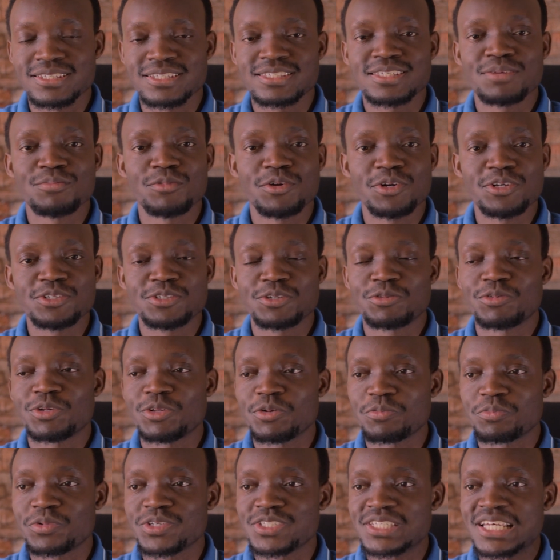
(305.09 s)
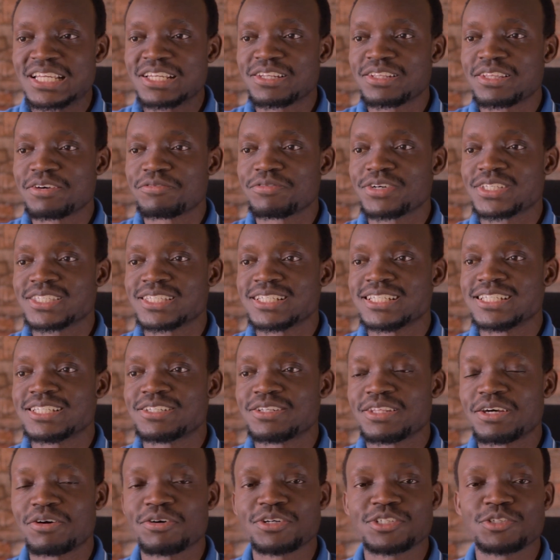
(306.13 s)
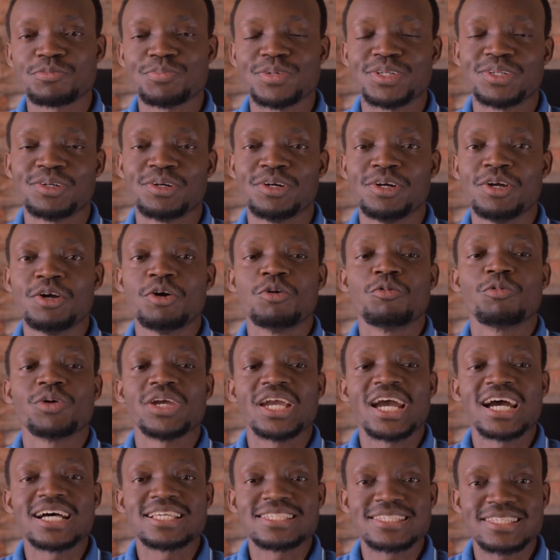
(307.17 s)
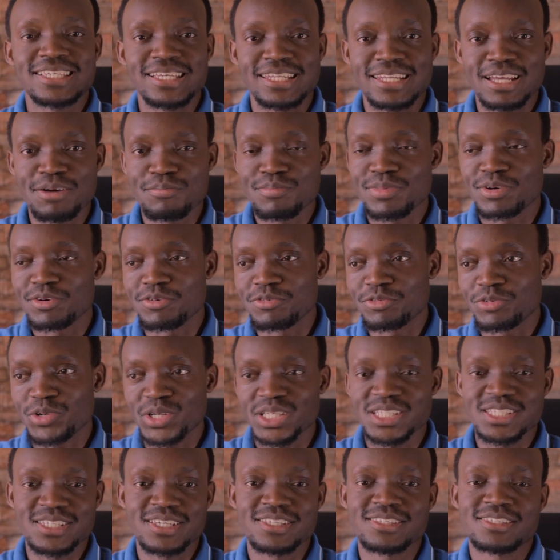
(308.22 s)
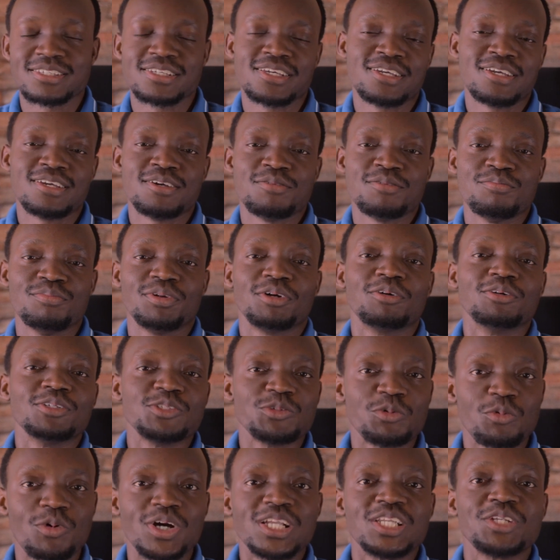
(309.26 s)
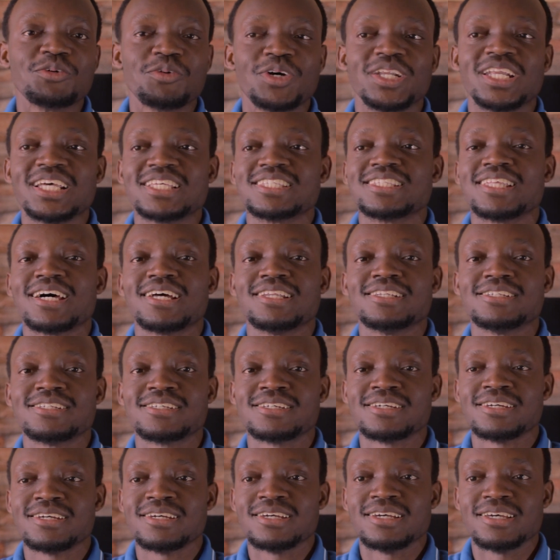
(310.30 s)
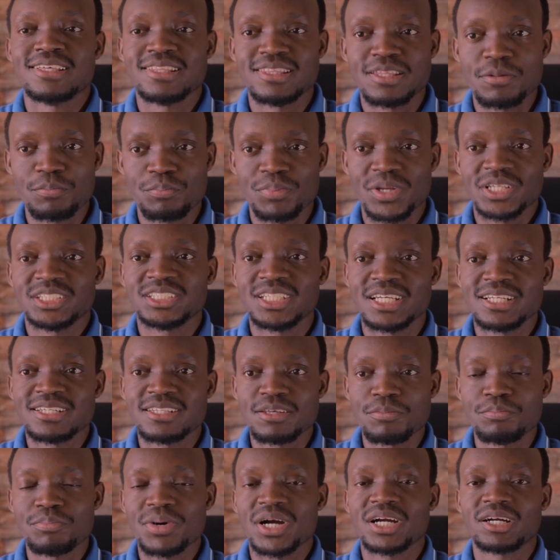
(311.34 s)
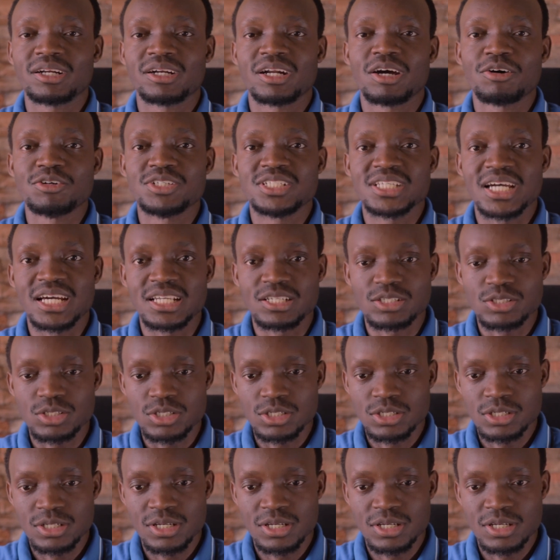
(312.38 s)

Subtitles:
That's the more reason when you present to the facility, the hospital, we ask a number of questions because we want to understand the patient, the background, and